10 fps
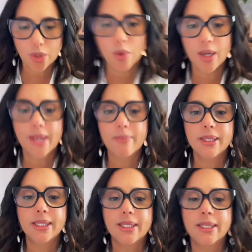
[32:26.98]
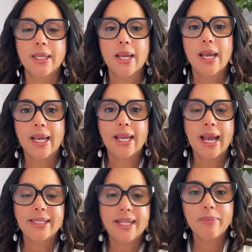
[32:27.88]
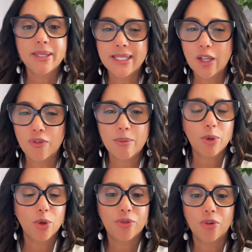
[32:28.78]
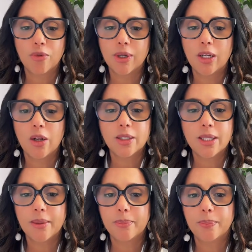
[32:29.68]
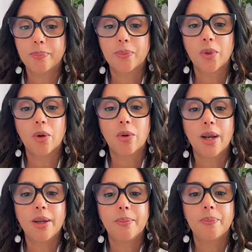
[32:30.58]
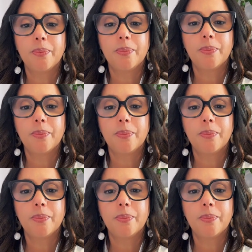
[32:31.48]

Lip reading: a new online business. Guys, I've been self-employed for a really long time. All right.